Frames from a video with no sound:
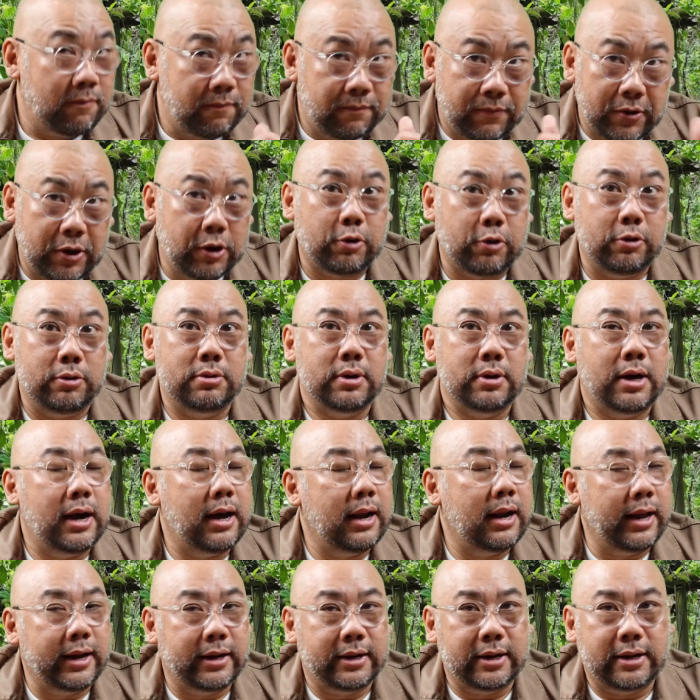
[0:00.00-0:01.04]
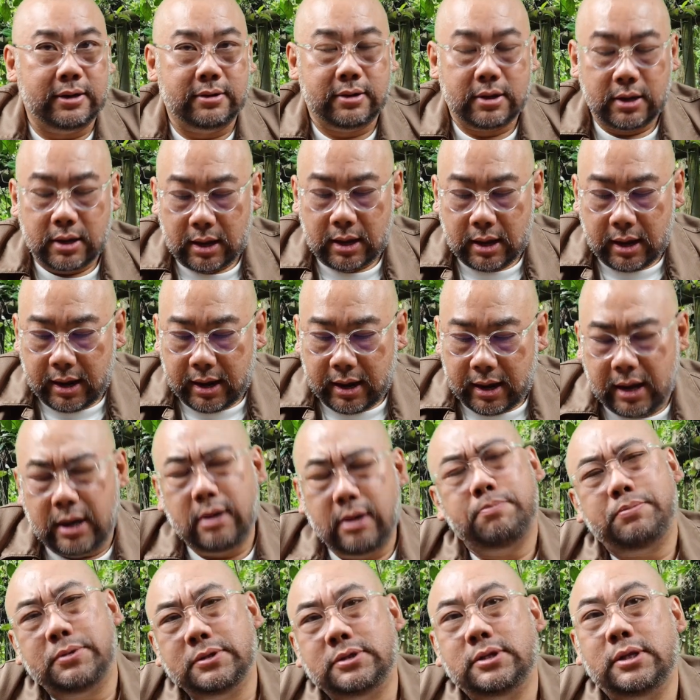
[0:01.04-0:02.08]
Very good. I like that.
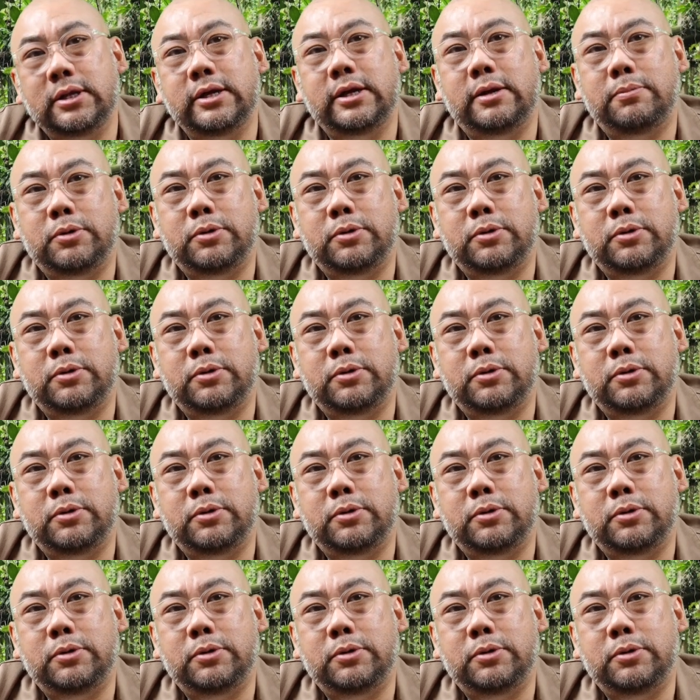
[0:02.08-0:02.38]
And personally,